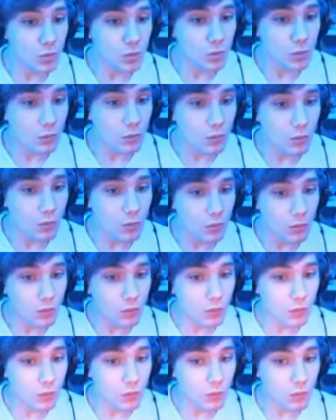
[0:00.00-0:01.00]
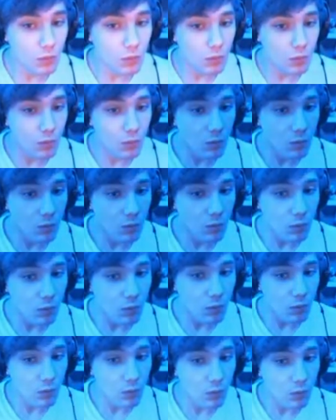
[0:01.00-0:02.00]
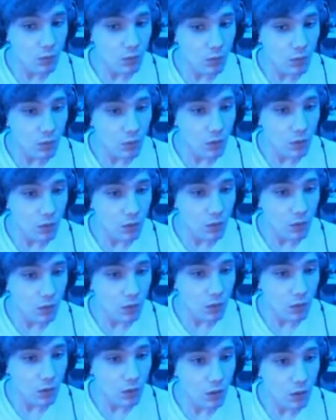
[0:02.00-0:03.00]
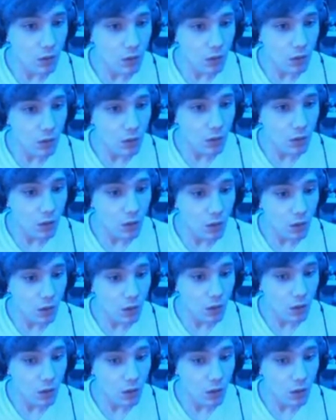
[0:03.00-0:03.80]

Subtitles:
(silence)